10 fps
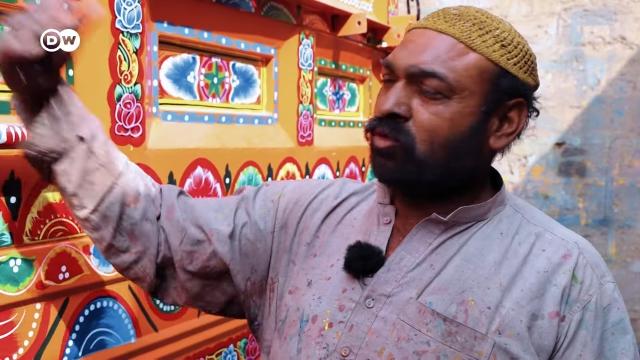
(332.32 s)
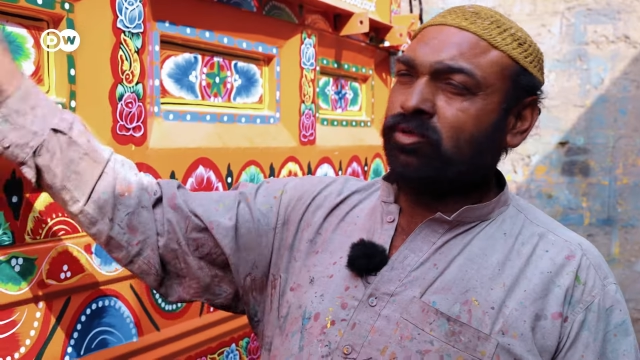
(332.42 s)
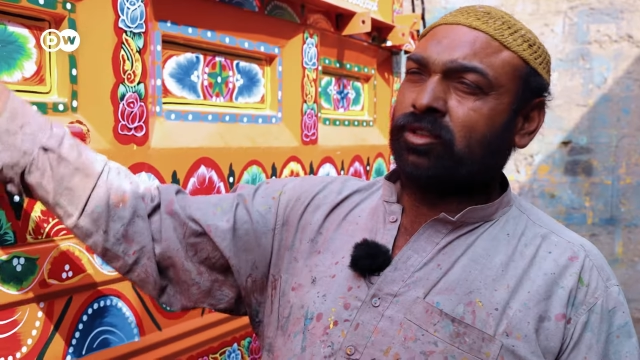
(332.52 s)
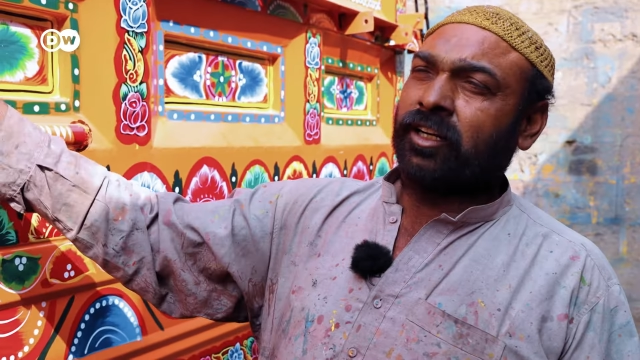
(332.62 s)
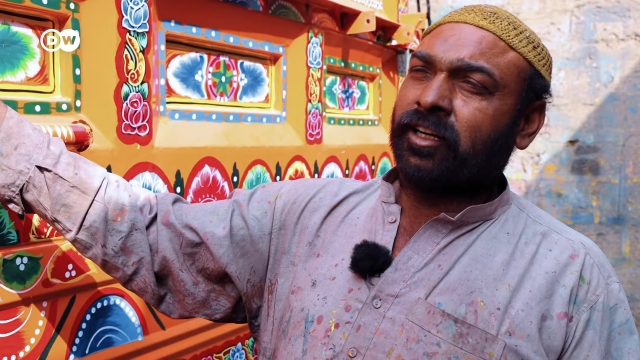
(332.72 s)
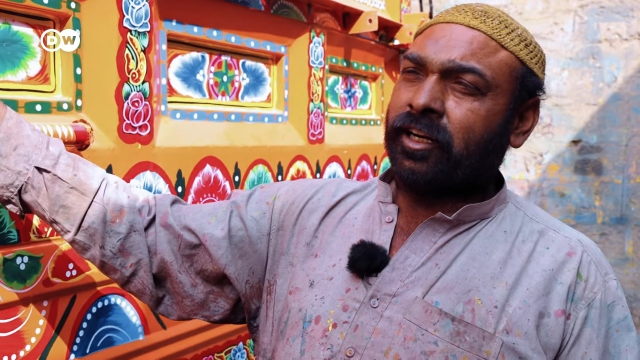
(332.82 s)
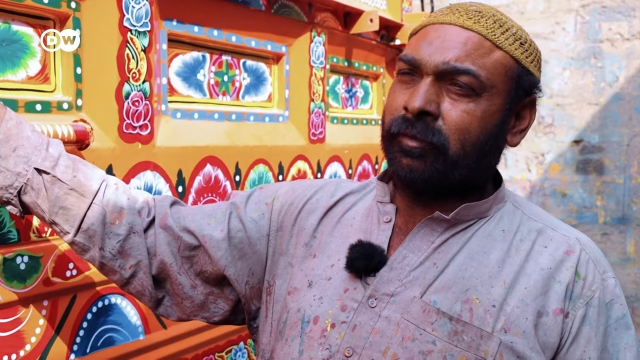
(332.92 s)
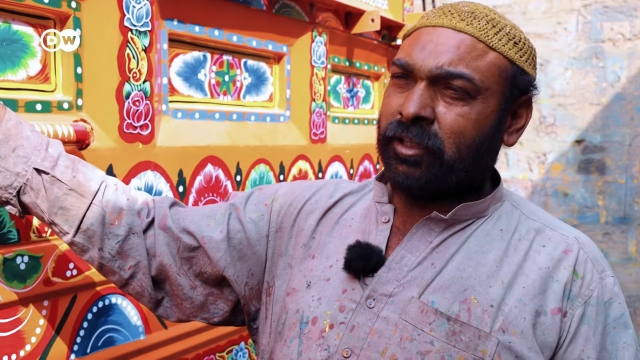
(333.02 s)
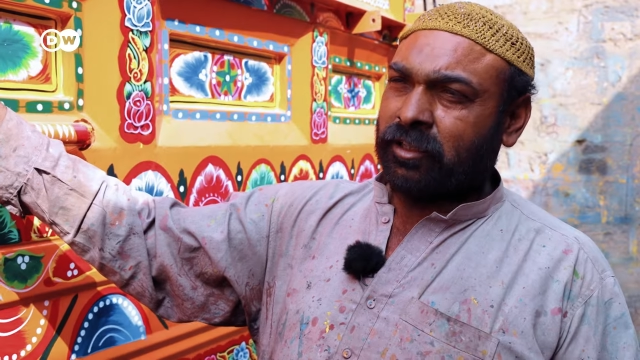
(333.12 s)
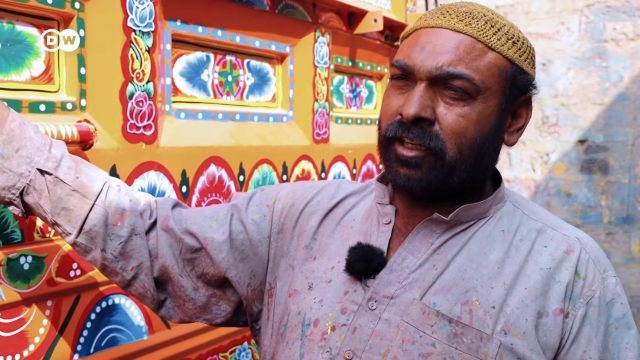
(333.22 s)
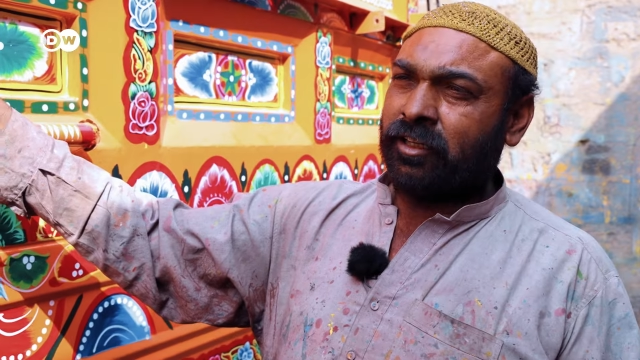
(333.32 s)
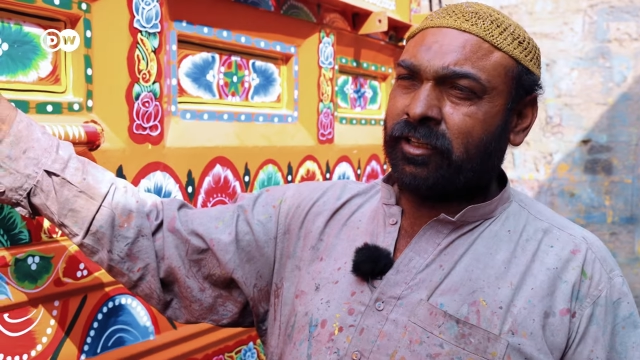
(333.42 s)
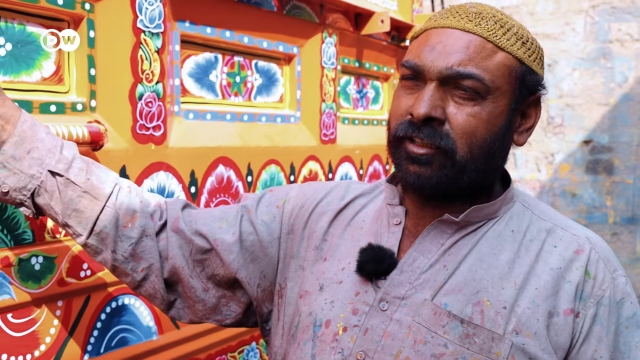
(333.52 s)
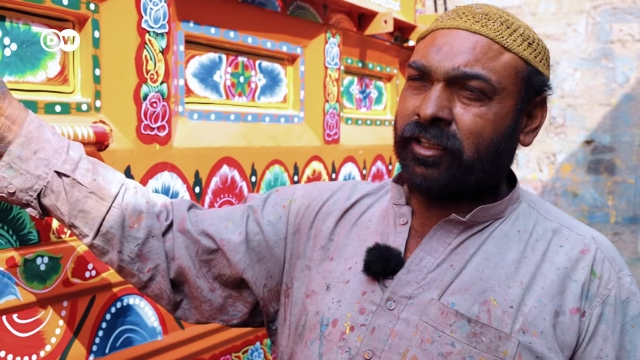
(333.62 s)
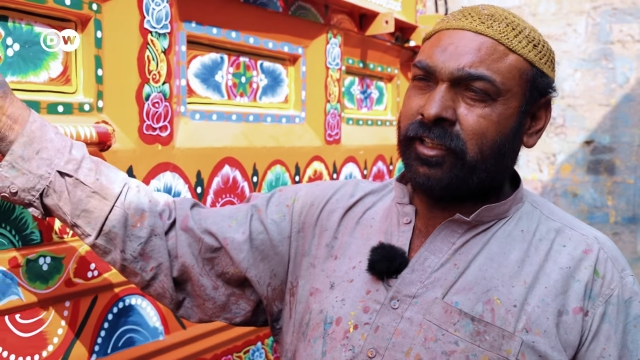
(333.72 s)
We earn good money.
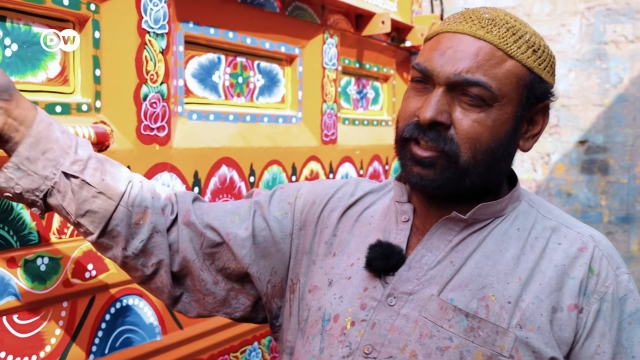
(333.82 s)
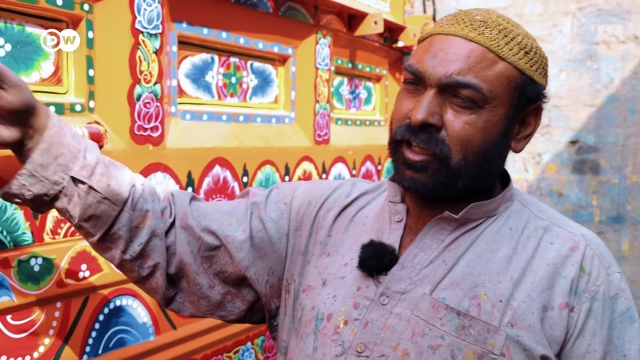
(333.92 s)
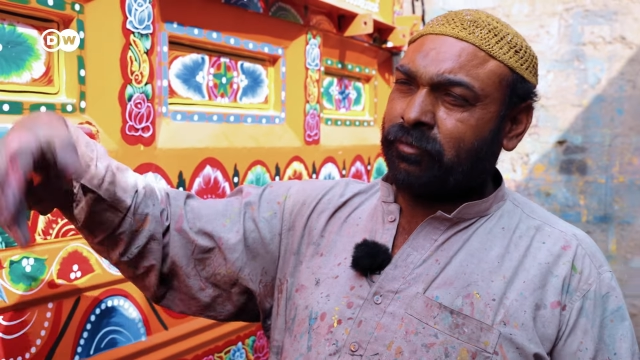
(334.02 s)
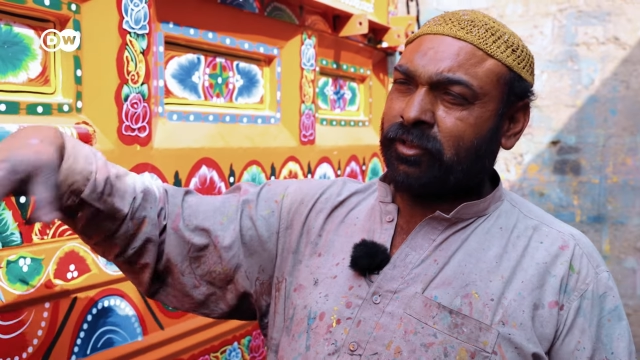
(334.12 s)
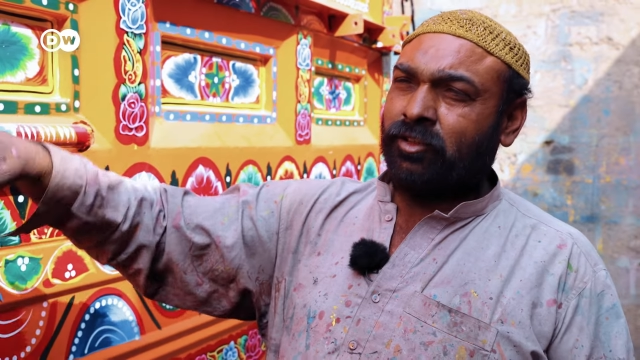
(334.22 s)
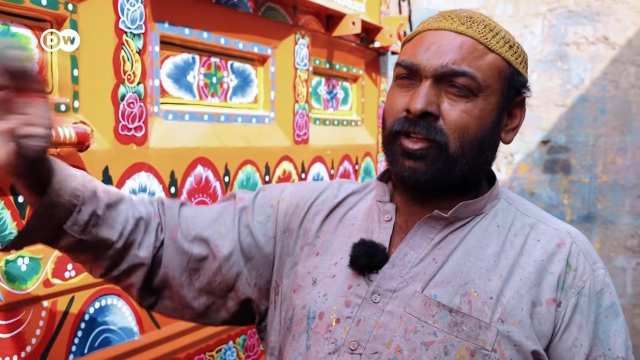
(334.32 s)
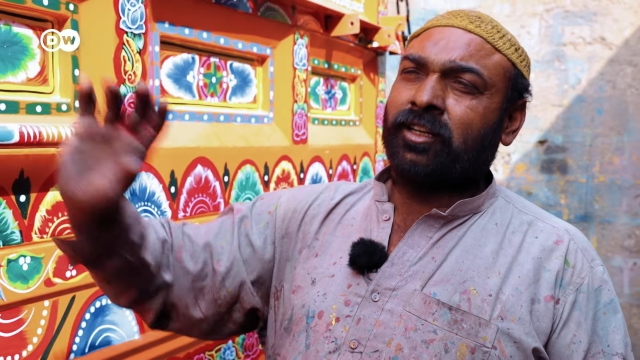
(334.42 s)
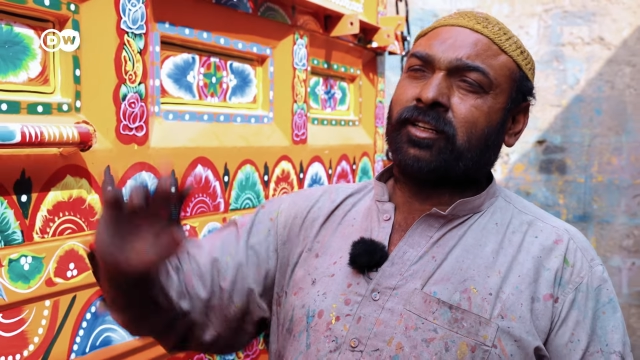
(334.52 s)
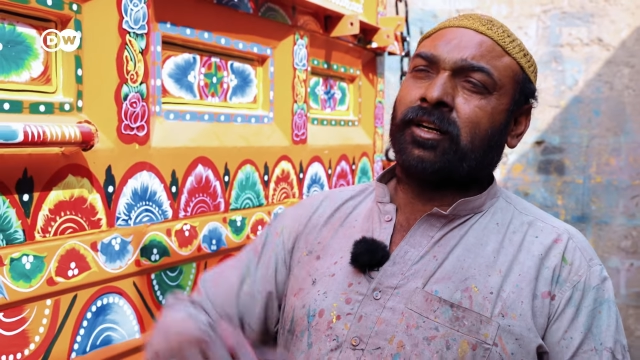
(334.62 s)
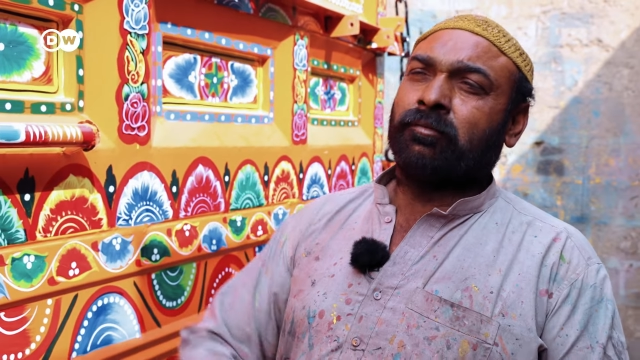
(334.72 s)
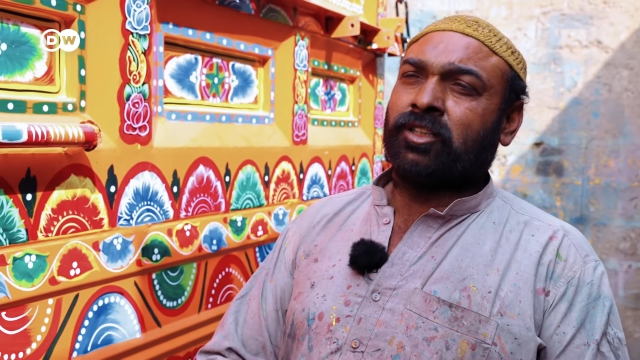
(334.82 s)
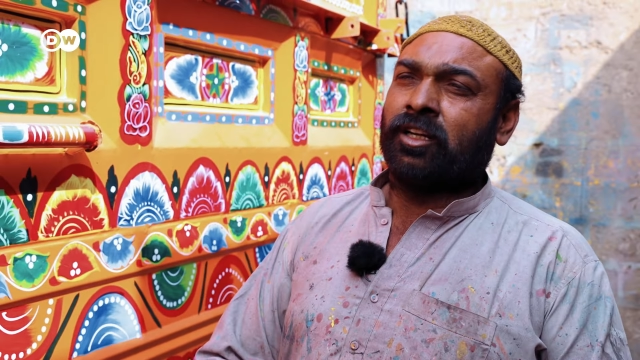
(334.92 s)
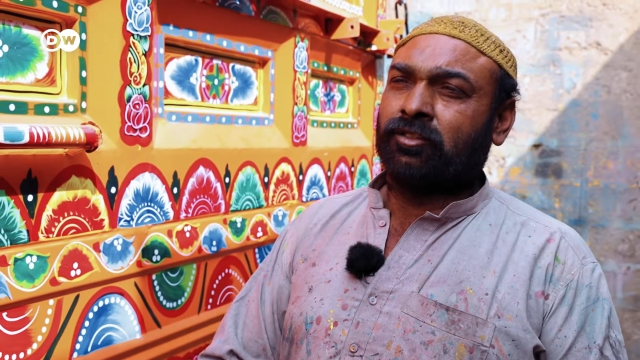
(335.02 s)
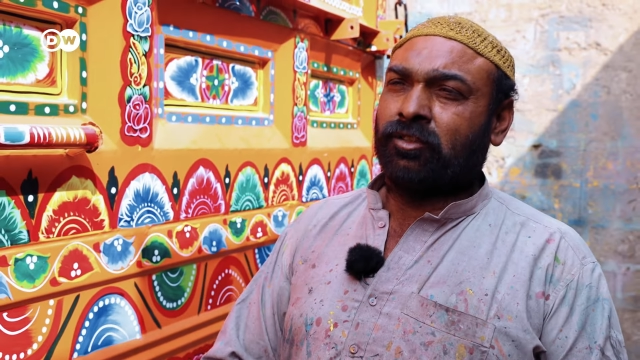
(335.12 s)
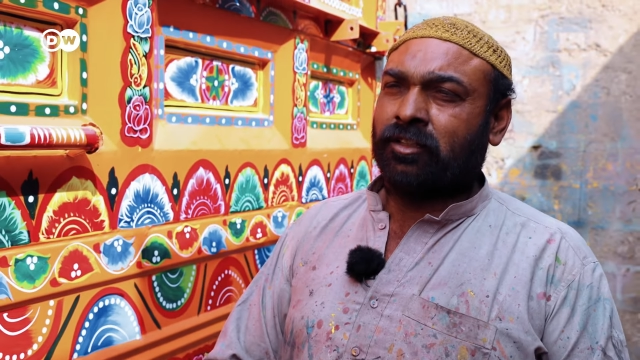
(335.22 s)
Painting
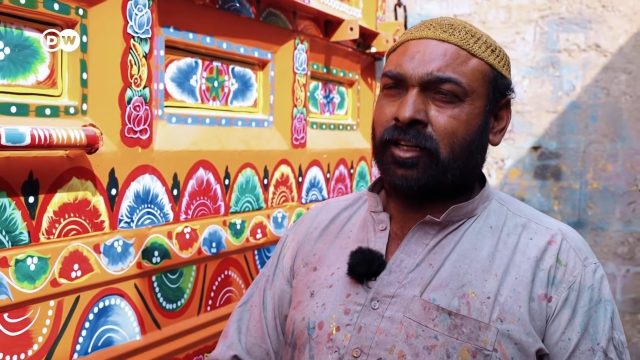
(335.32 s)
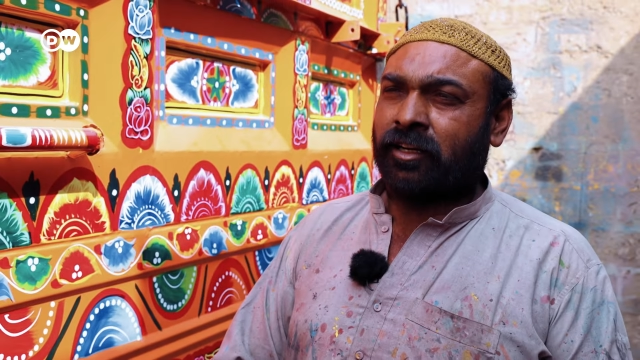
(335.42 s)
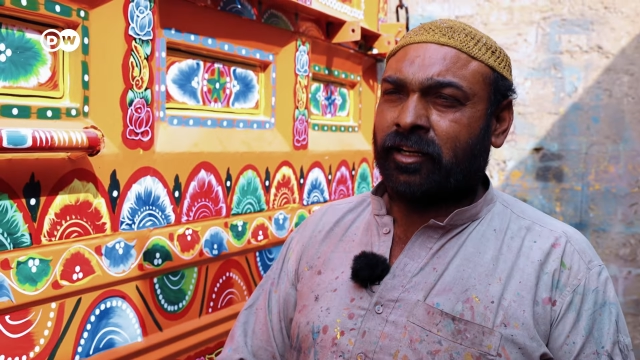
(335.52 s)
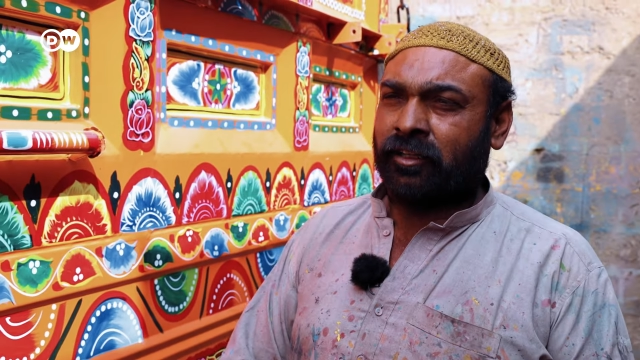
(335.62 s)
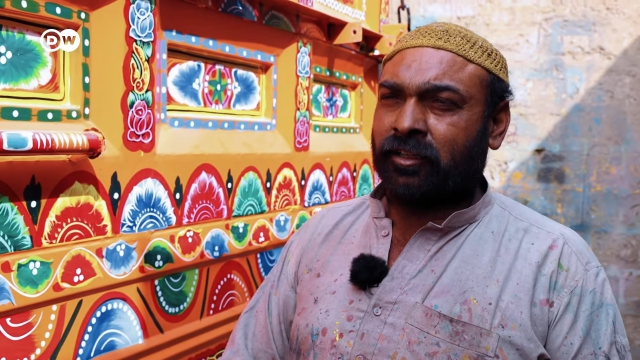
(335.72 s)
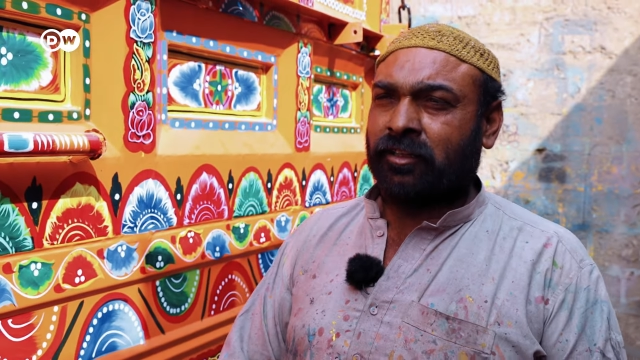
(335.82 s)
costs 200,000